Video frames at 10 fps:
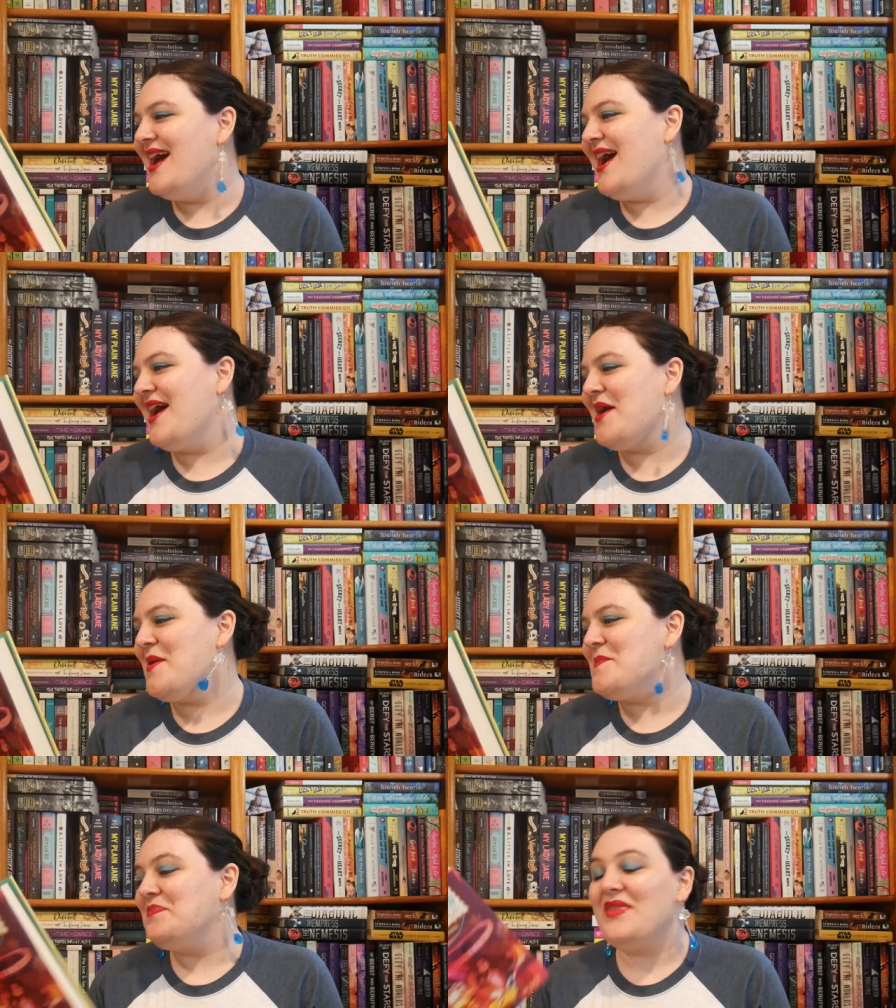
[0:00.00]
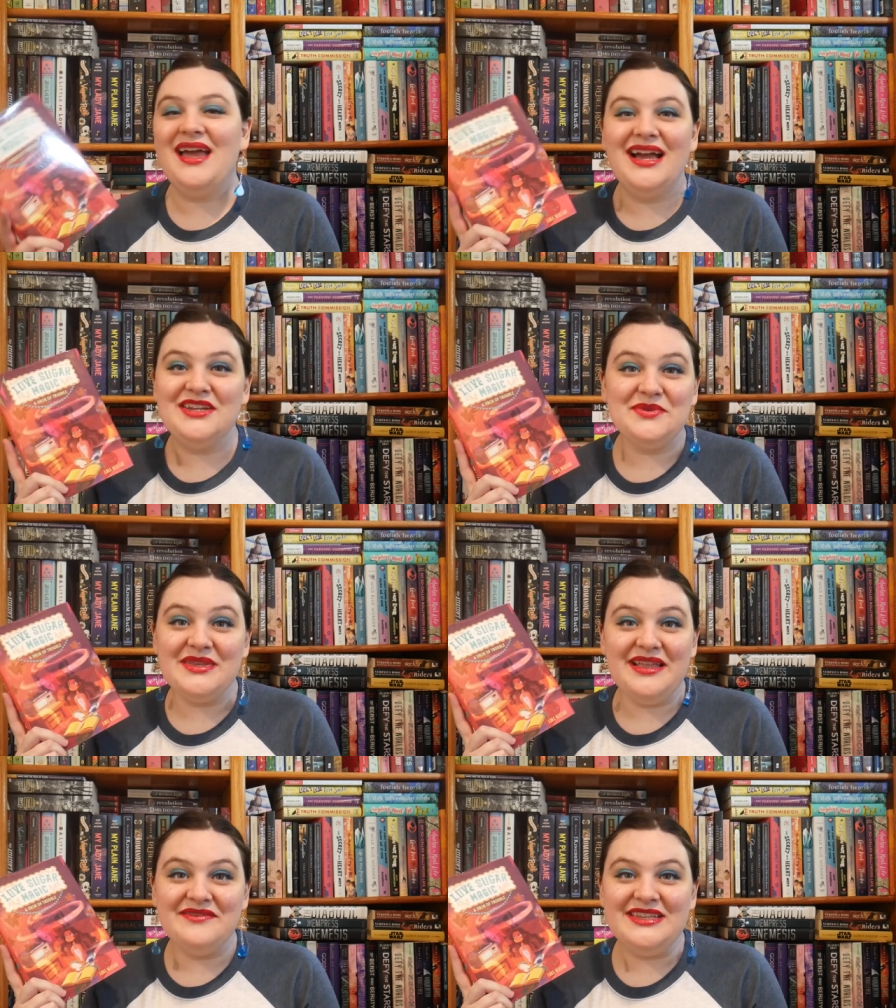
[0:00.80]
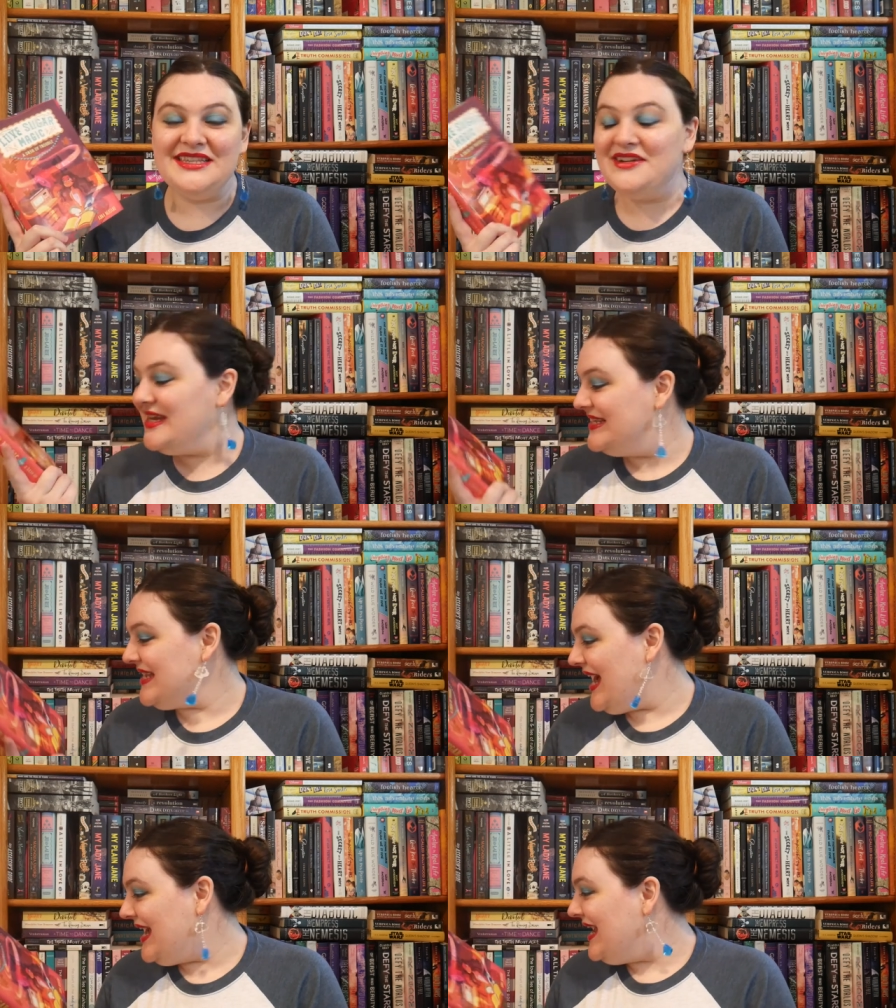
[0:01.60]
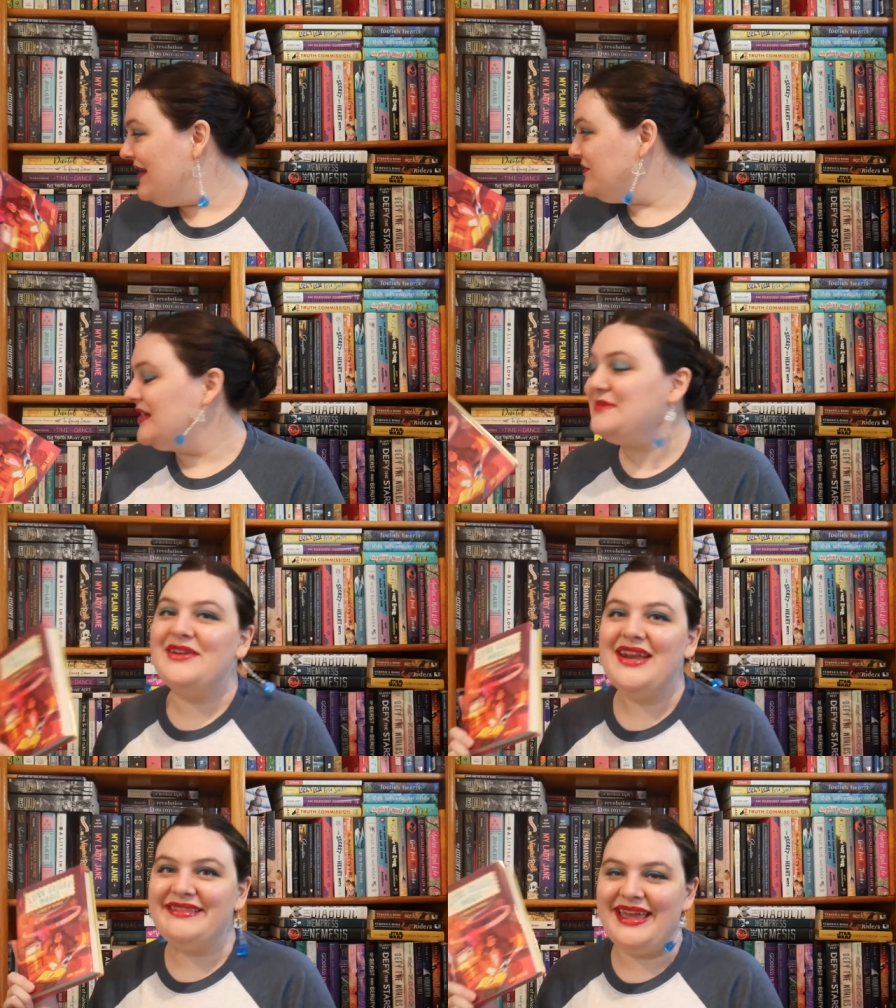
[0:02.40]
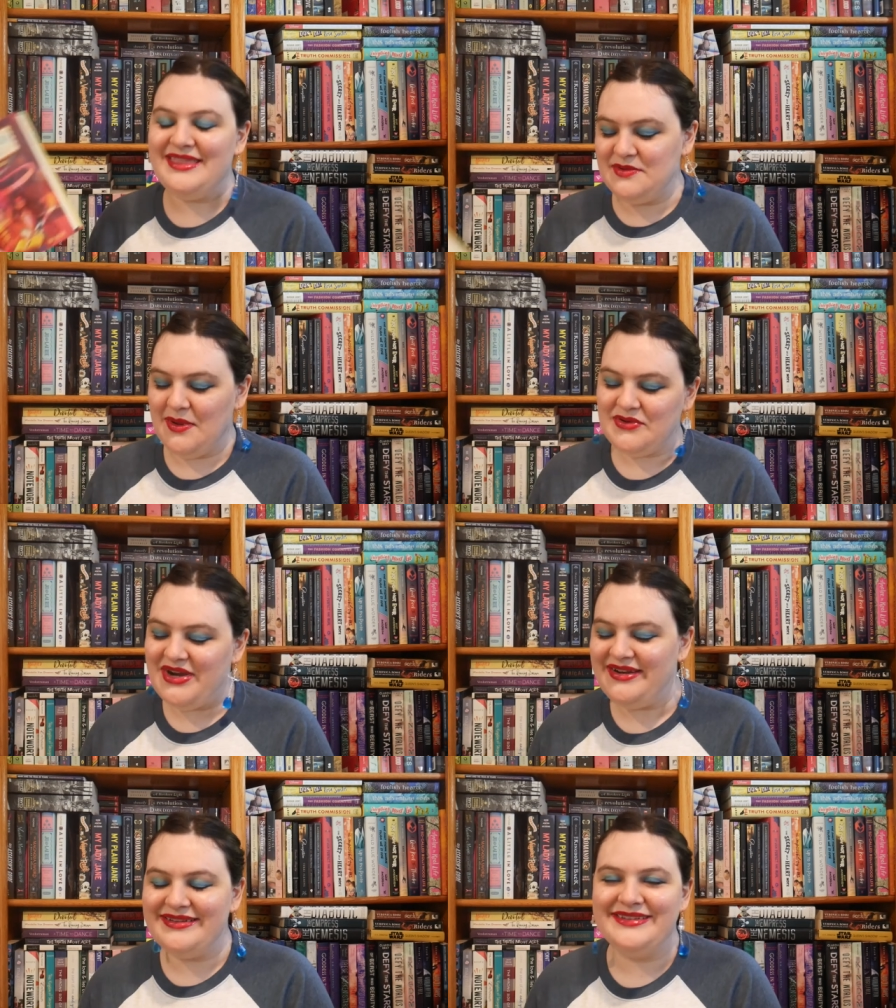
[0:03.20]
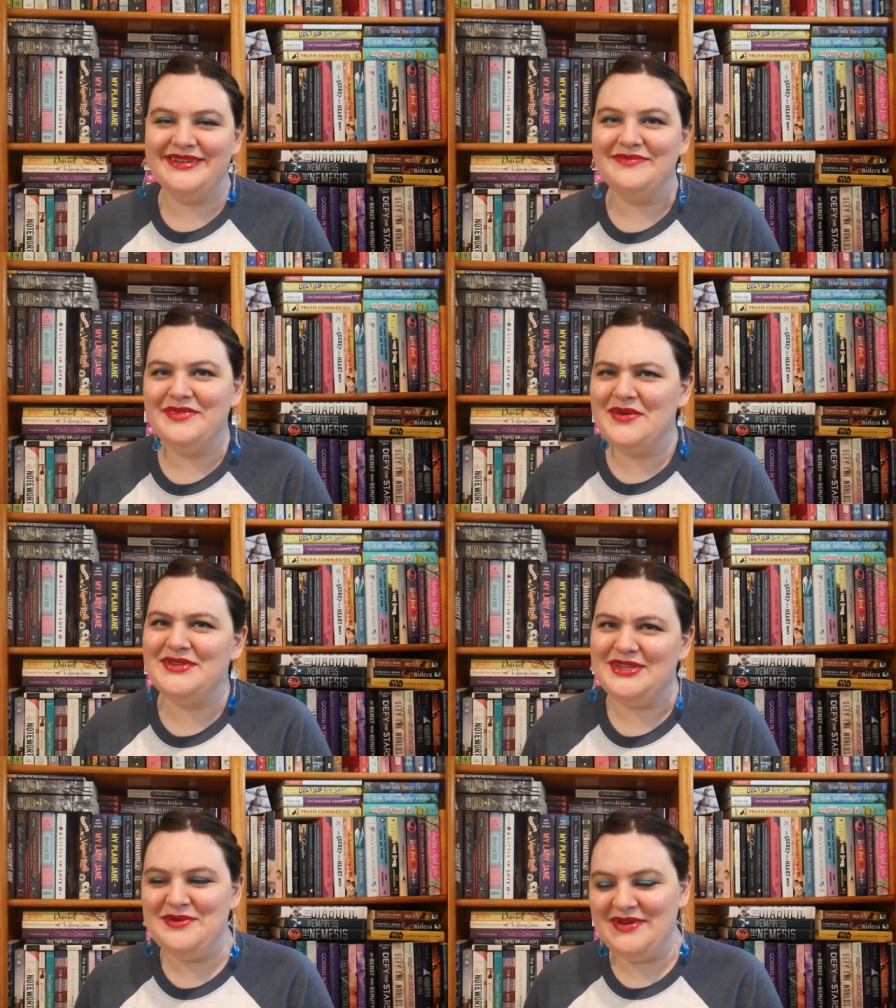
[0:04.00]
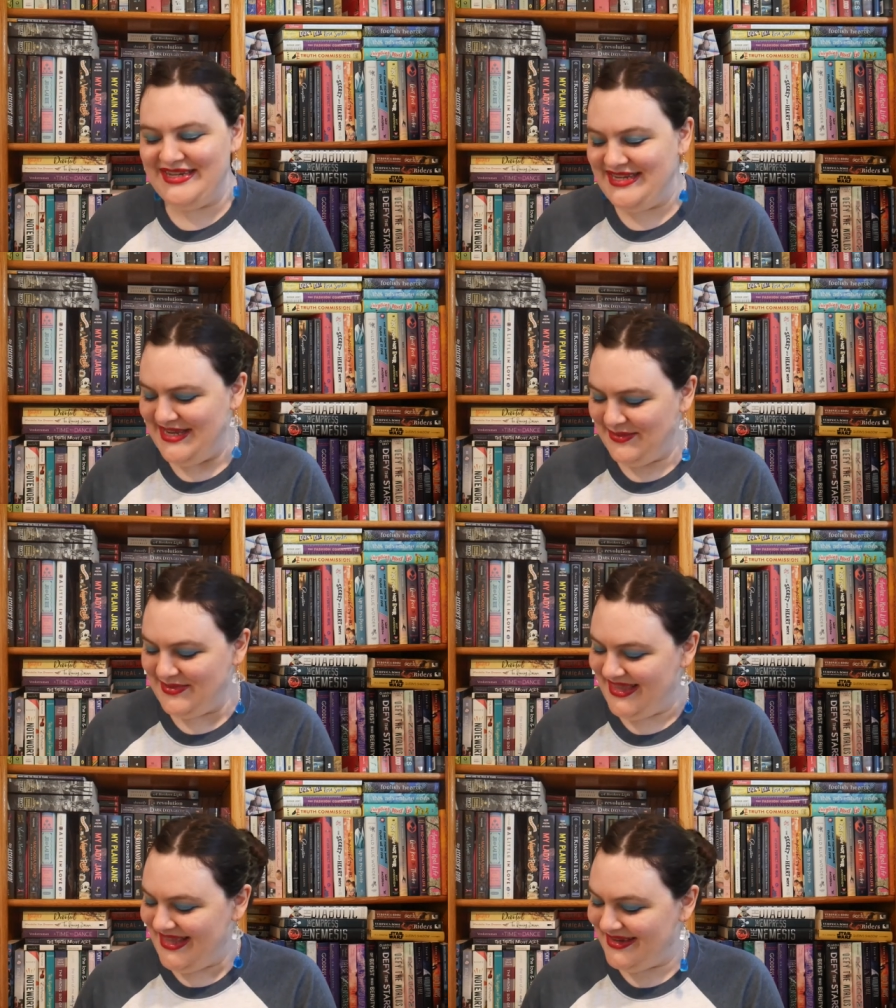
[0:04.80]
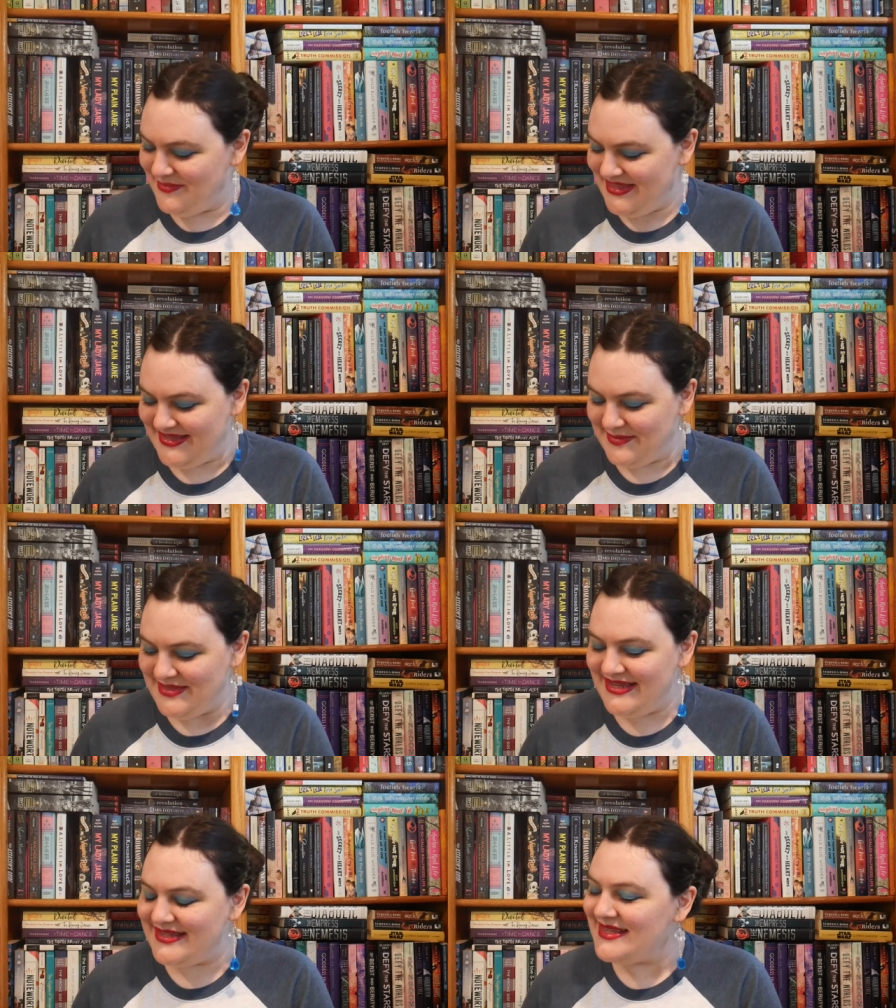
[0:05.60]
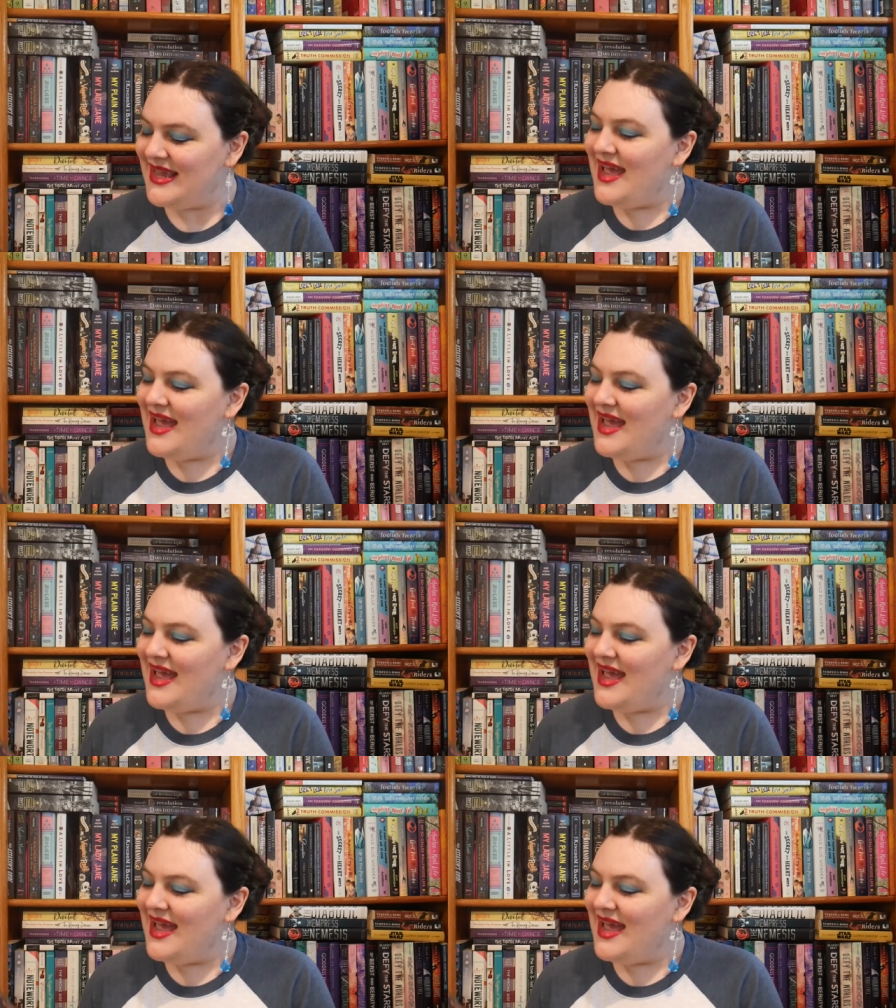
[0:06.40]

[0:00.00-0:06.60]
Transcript: Um, I just really love this series. I have talked about it at length, so I'll try not to go into too much detail with it with some of these.